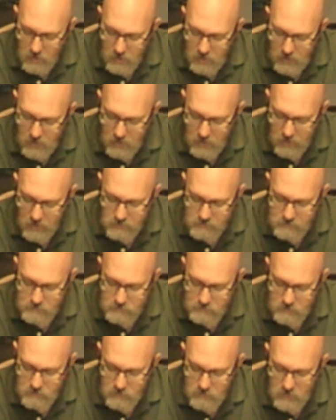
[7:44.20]

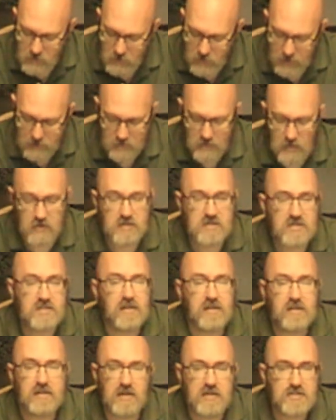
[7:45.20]
And notice
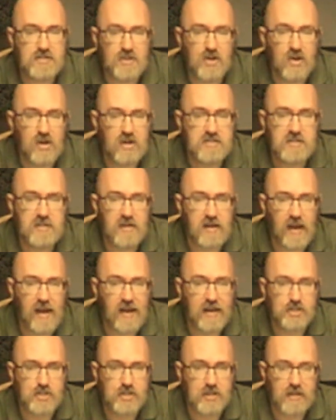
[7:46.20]
that it doesn't cost an
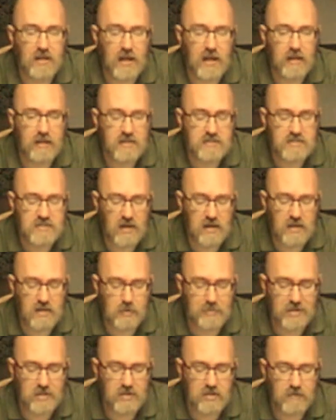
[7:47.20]
action. Now, that's kind
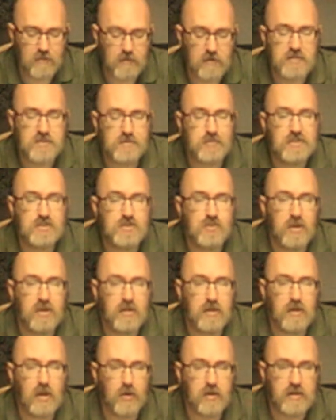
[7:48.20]
of the big difference
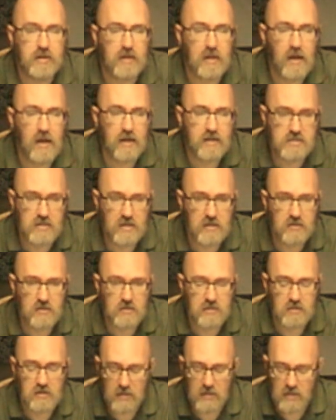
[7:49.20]
between owning the high
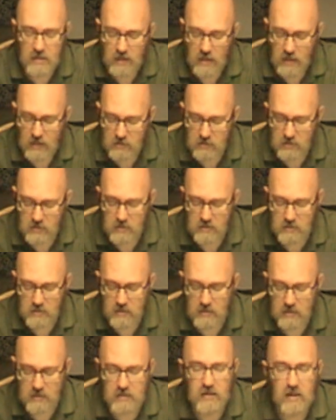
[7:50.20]
tunnel and
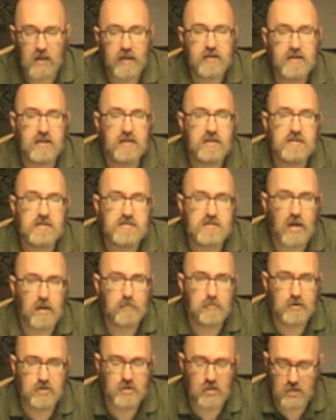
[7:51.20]
then collecting this
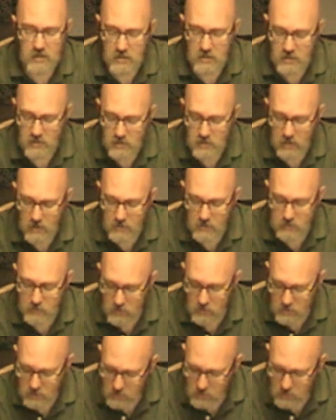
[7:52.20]
opportunity card,